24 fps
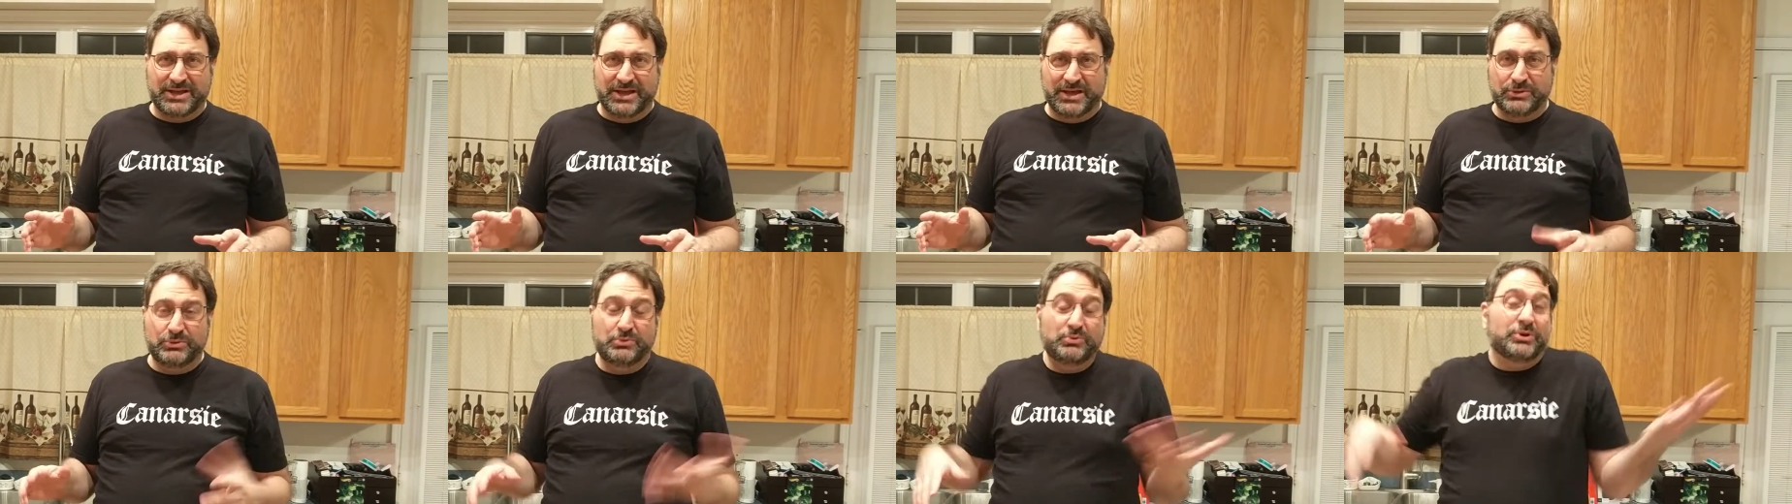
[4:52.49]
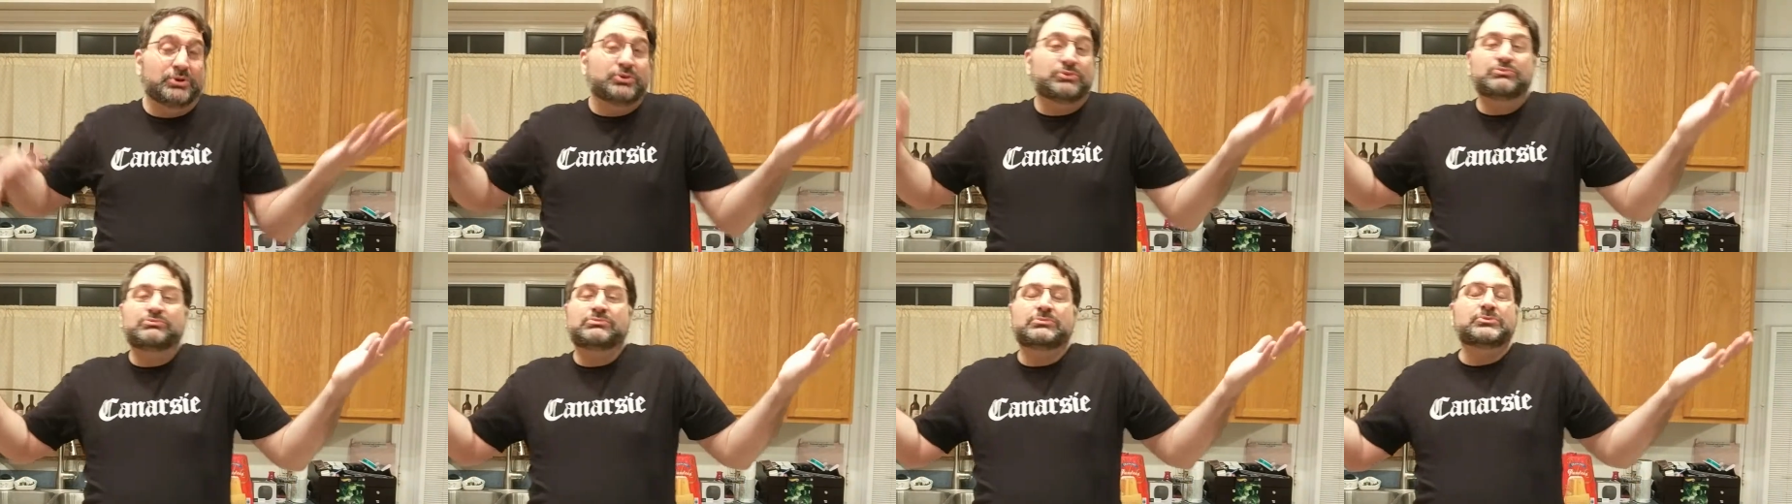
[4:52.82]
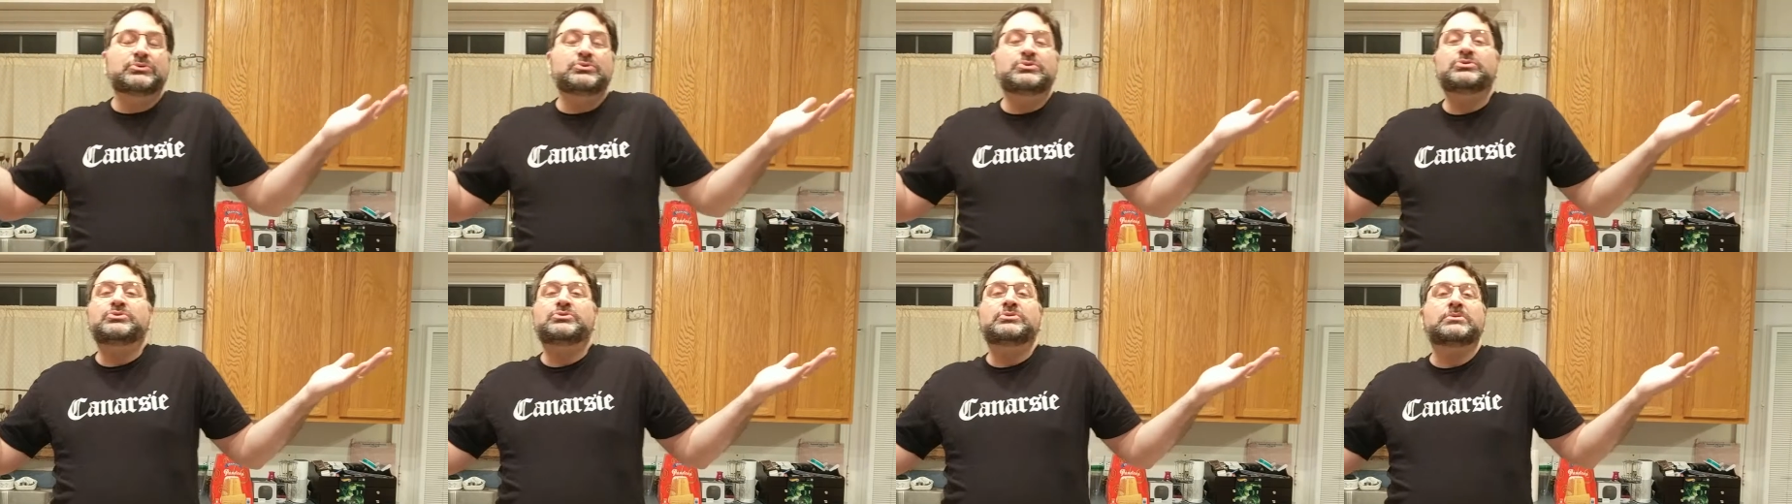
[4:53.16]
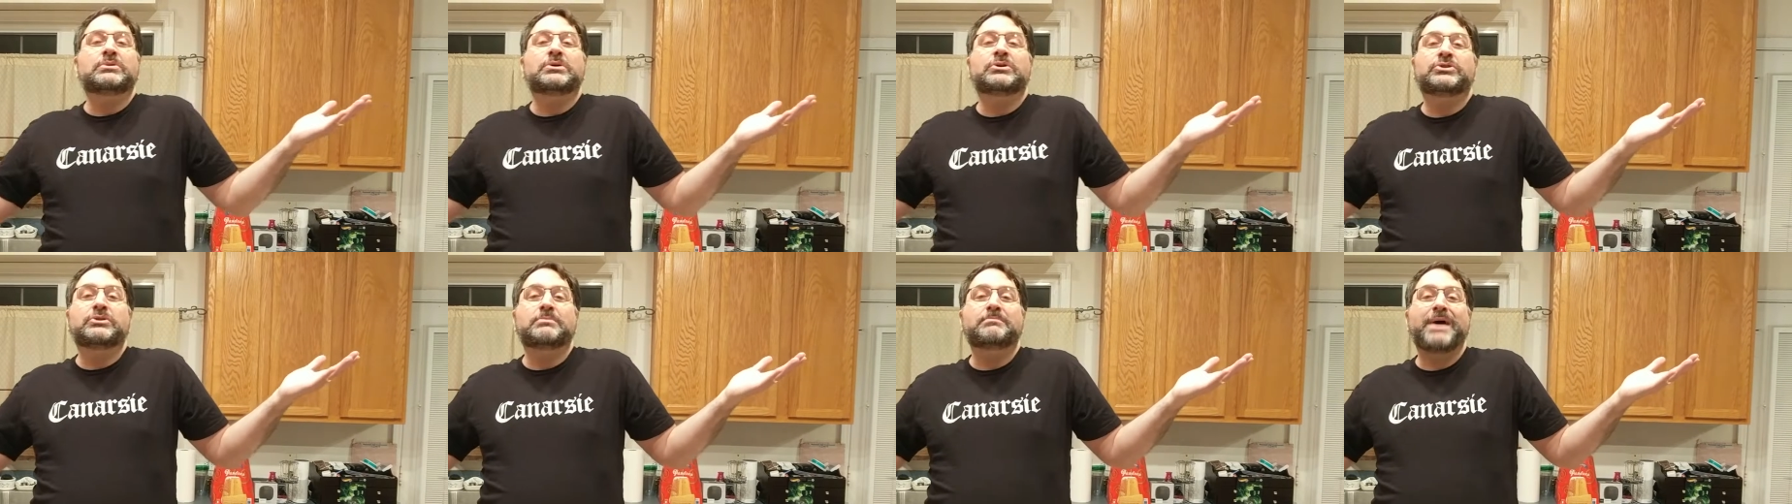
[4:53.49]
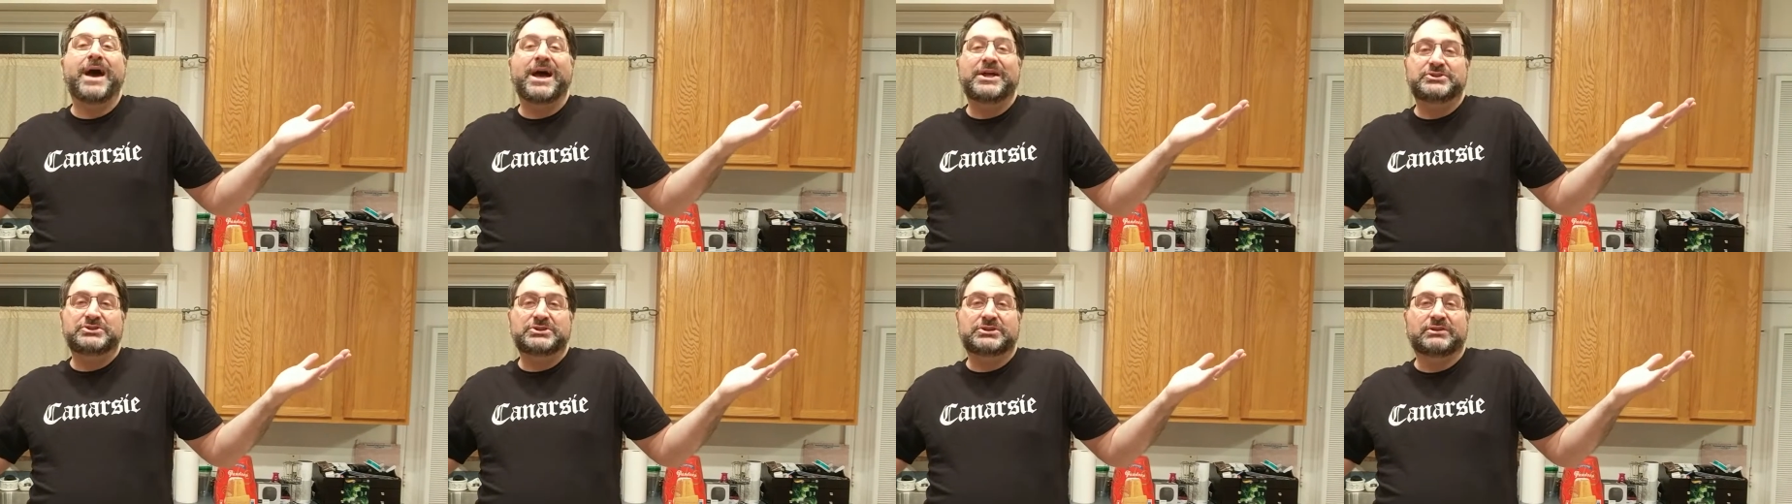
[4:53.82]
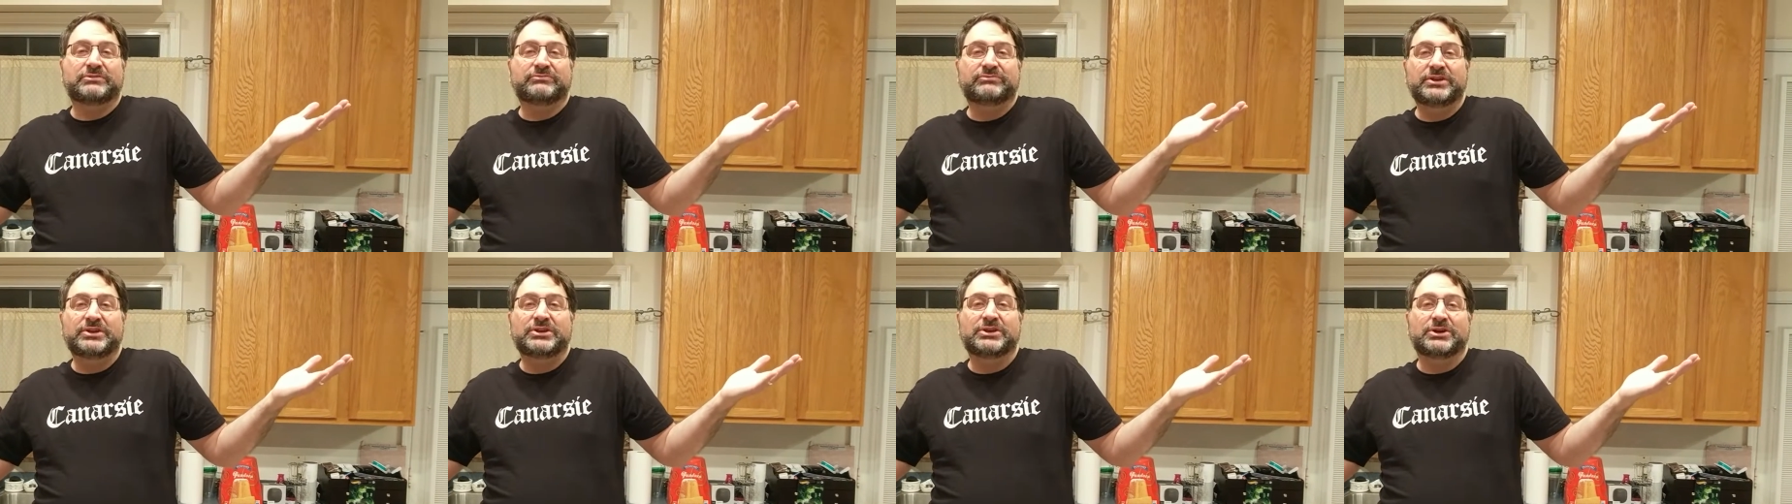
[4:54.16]
you do the
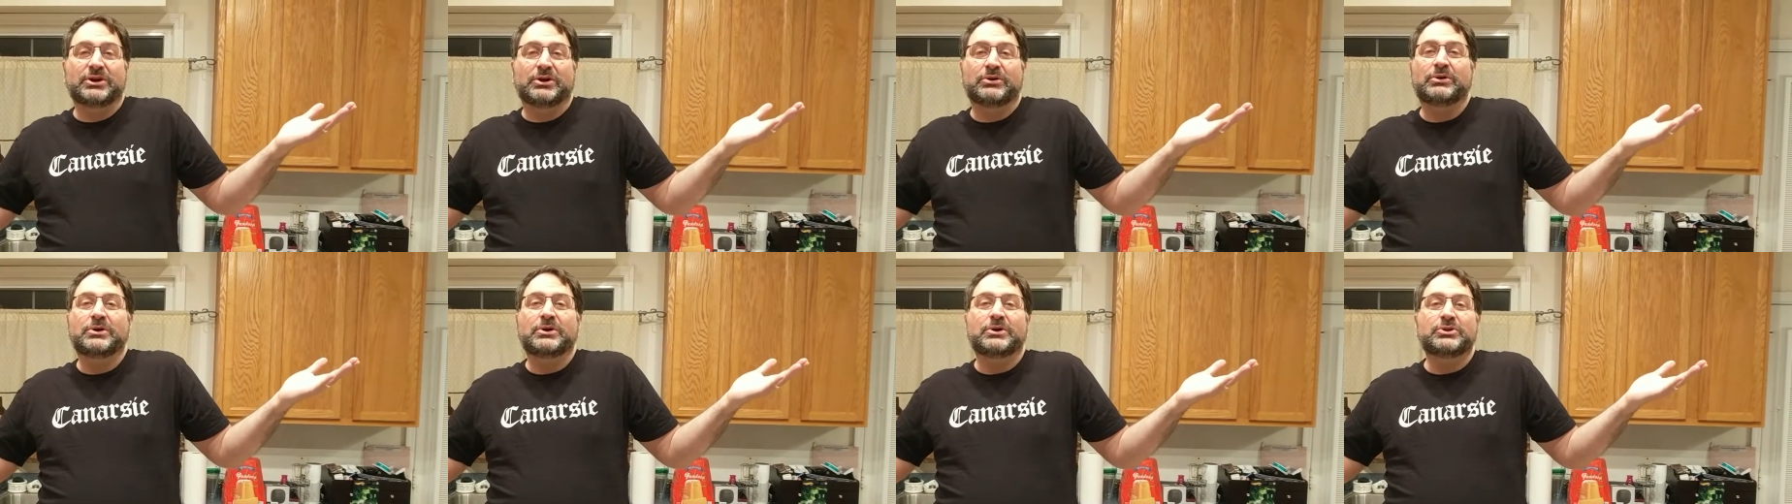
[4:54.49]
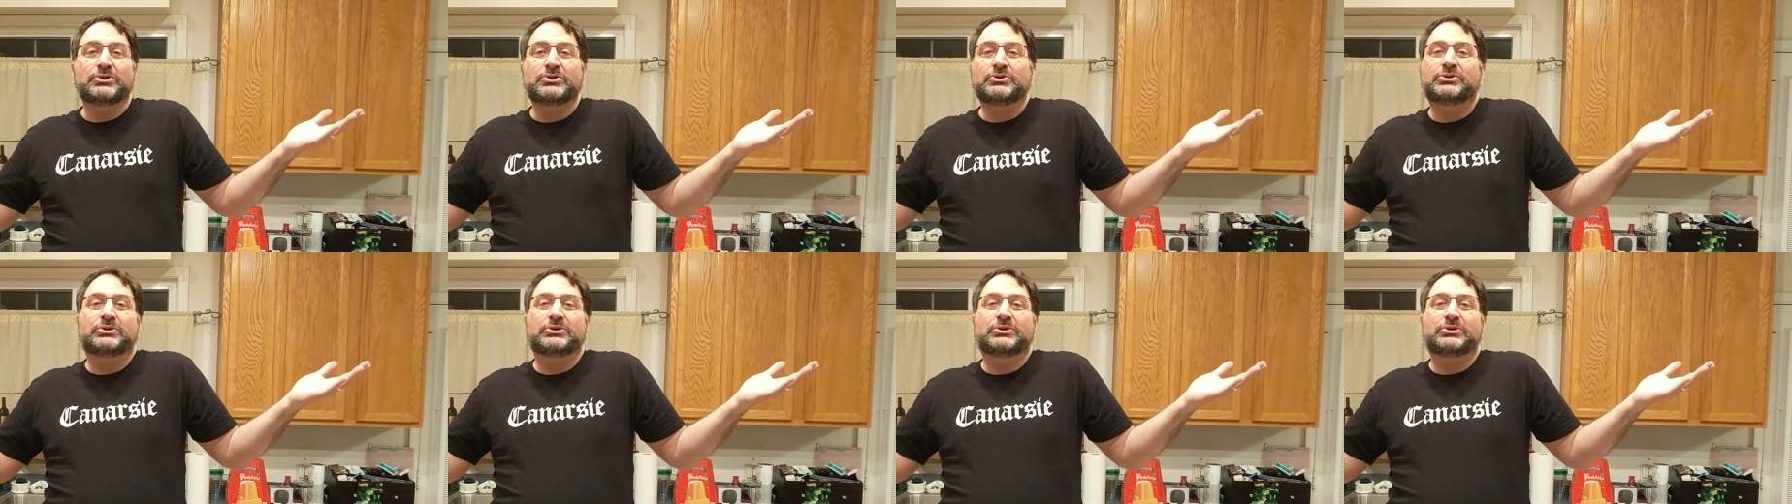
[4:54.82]
magic of video.